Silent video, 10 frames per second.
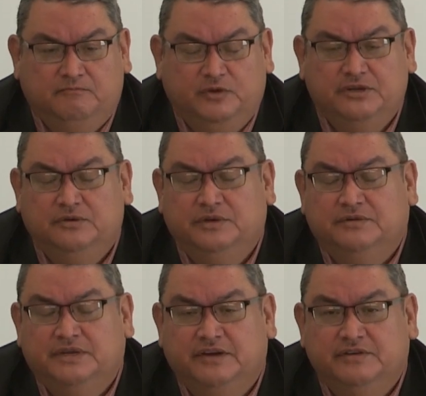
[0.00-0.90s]
we know we
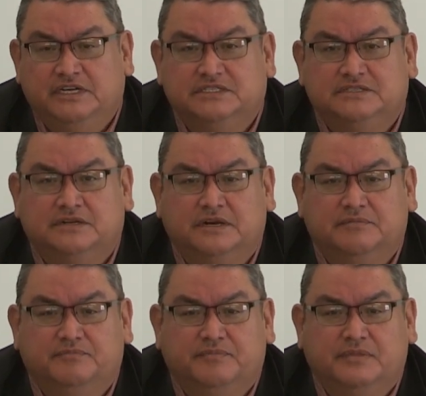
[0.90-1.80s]
don't have a head
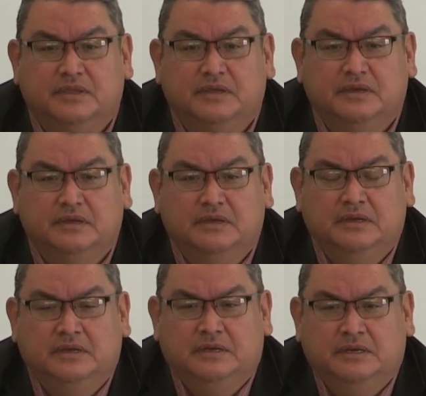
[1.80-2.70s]
start.
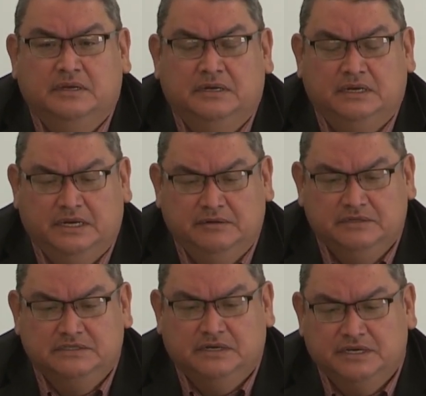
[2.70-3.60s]
I
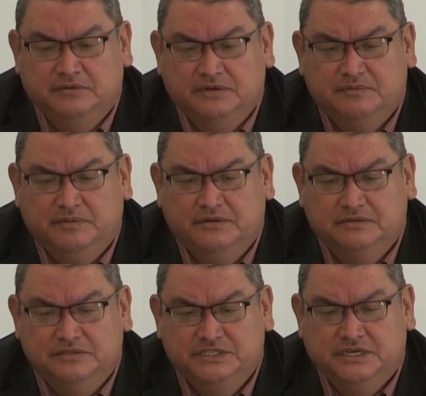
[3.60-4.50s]
was talking with my
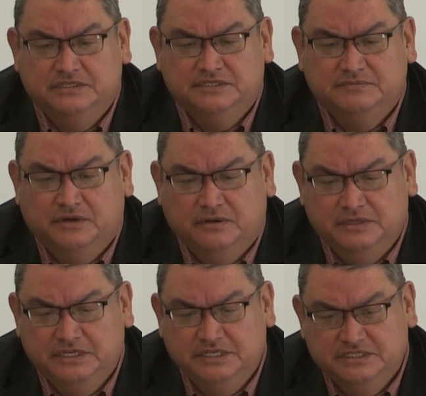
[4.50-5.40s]
Uncle John
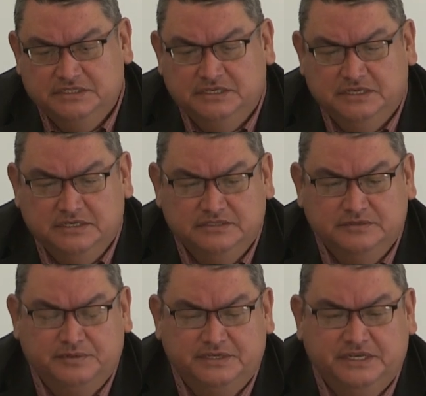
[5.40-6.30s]
Small, and he's the
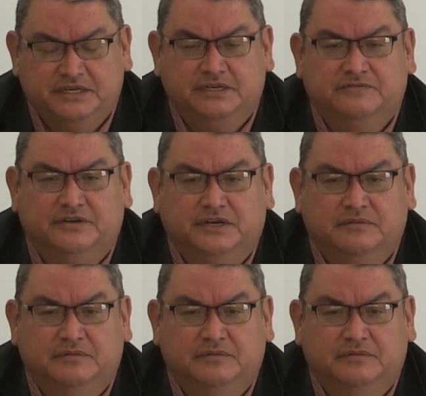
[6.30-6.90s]
superintendent of